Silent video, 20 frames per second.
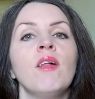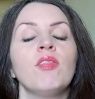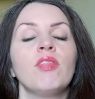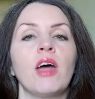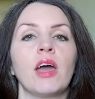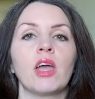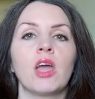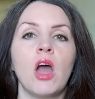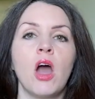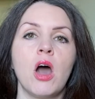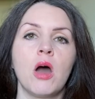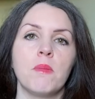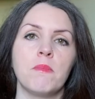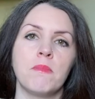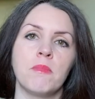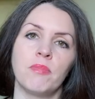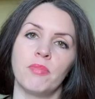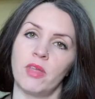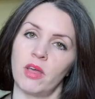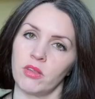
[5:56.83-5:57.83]
that
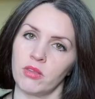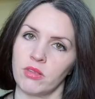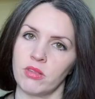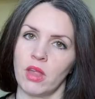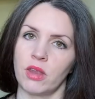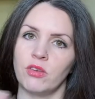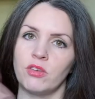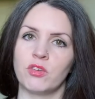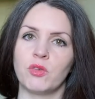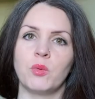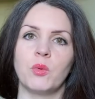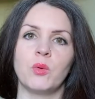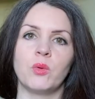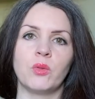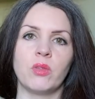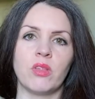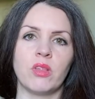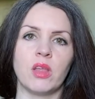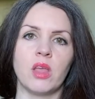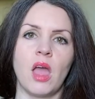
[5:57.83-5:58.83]
come that are sent
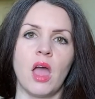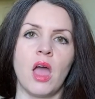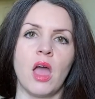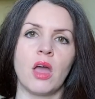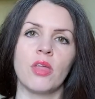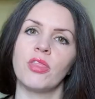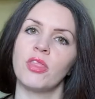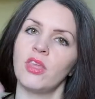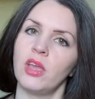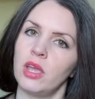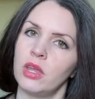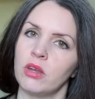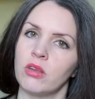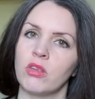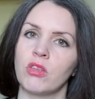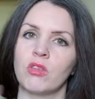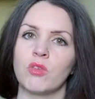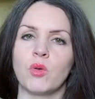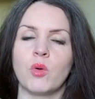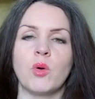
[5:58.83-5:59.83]
towards the earth in a
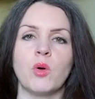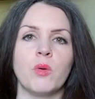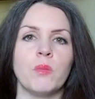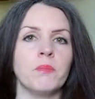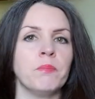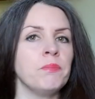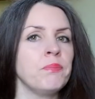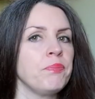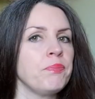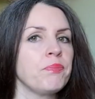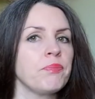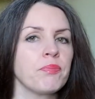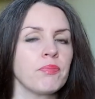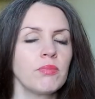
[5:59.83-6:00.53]
storm